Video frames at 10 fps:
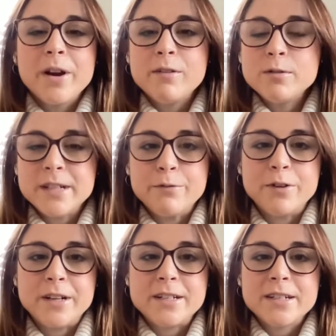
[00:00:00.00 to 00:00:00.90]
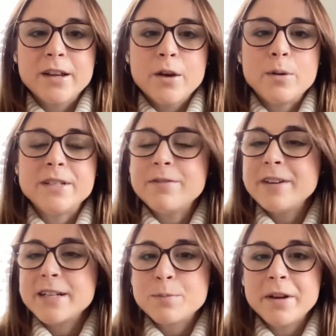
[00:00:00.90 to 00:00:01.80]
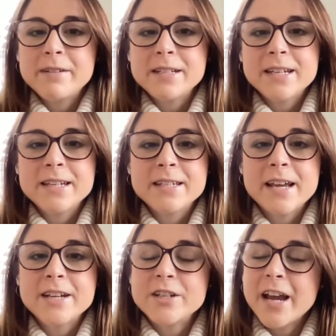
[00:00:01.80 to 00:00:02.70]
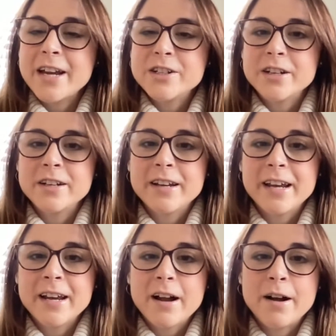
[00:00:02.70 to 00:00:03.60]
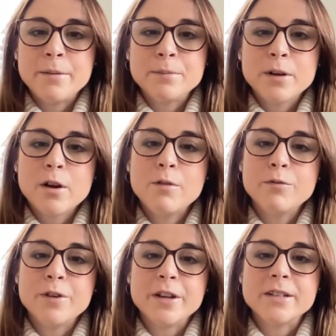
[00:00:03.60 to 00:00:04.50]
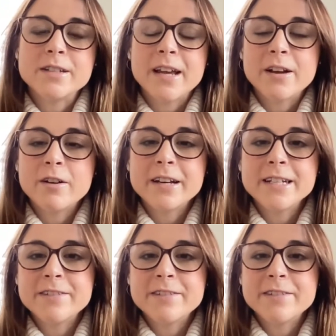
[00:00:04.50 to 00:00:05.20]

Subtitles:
all different, with different experiences, education, income, confidence, and cognitive